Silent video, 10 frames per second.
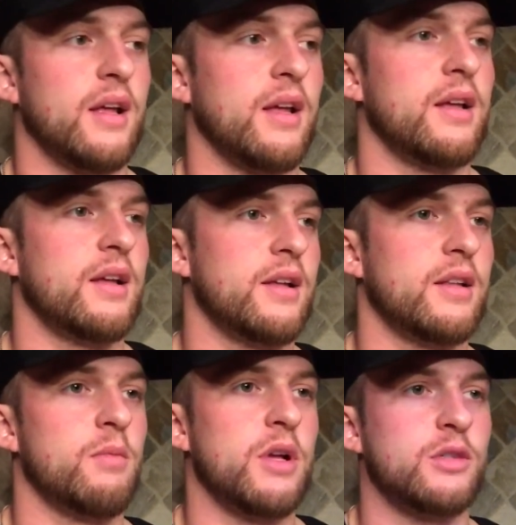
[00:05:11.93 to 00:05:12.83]

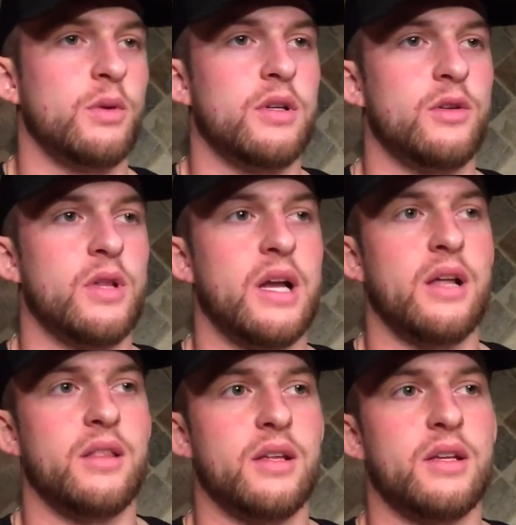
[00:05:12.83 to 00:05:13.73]
And the best way to do that,
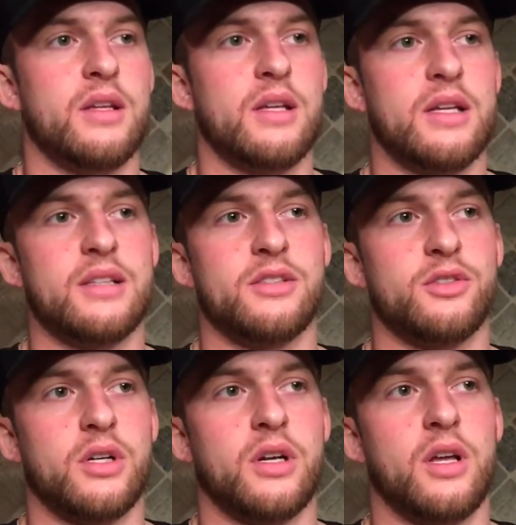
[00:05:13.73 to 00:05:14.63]
I think, is to
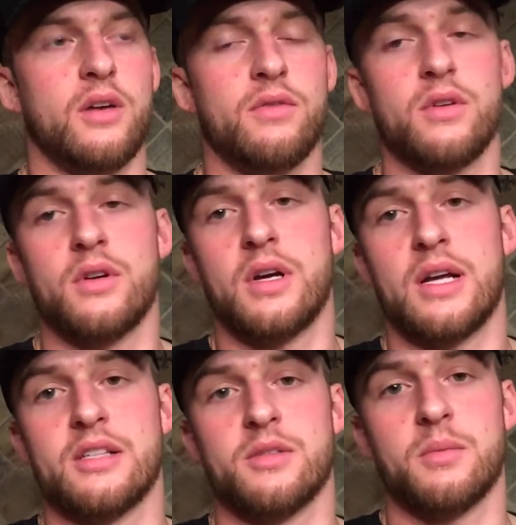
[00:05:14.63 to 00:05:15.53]
try to cover
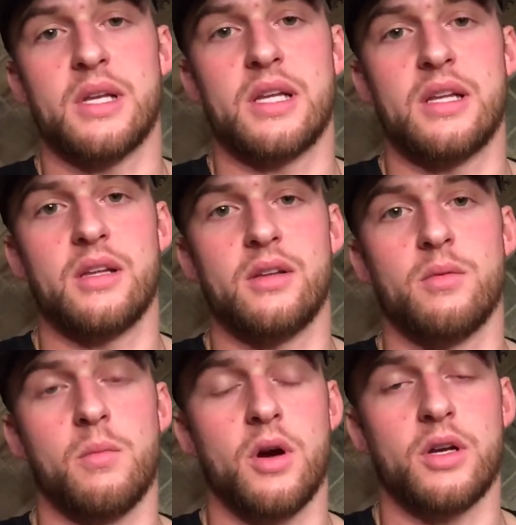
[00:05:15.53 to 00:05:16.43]
as many
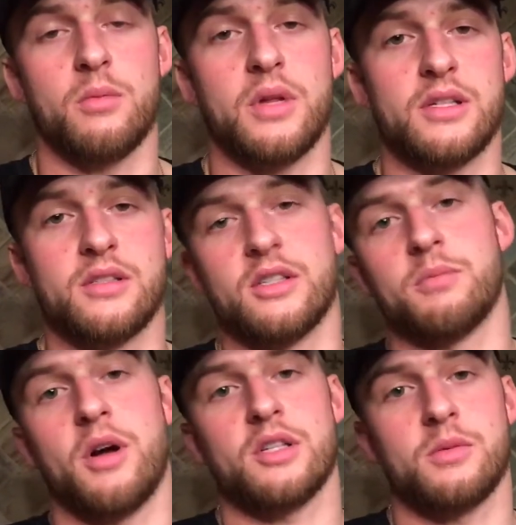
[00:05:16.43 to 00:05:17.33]
marketplaces as
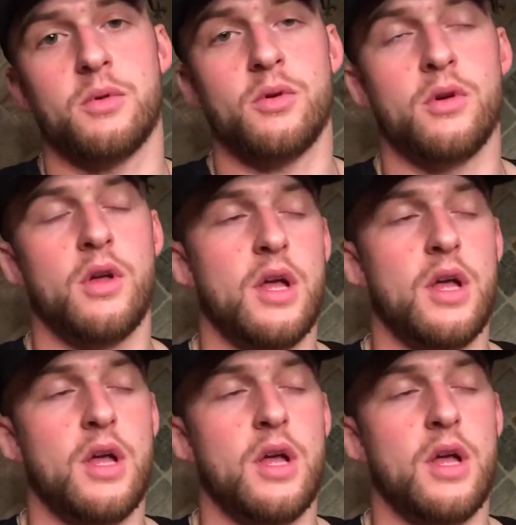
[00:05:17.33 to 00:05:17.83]
possible.